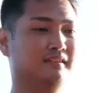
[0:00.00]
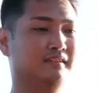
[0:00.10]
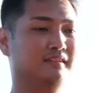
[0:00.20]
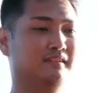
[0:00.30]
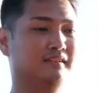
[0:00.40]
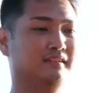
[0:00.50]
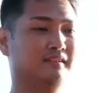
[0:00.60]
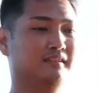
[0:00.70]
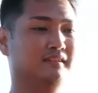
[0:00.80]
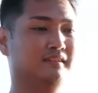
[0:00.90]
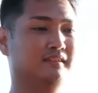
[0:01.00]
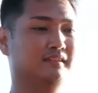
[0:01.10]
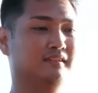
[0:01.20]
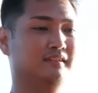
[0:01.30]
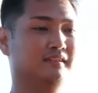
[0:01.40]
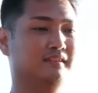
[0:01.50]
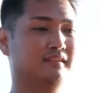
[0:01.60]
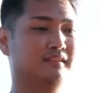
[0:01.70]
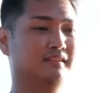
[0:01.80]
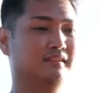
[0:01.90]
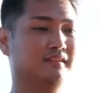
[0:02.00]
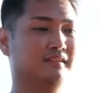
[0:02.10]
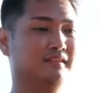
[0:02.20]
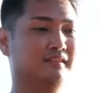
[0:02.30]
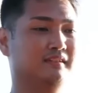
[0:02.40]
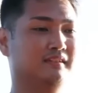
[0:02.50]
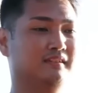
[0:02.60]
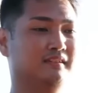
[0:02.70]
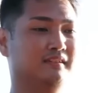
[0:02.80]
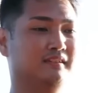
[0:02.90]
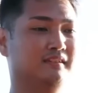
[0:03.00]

(not speaking)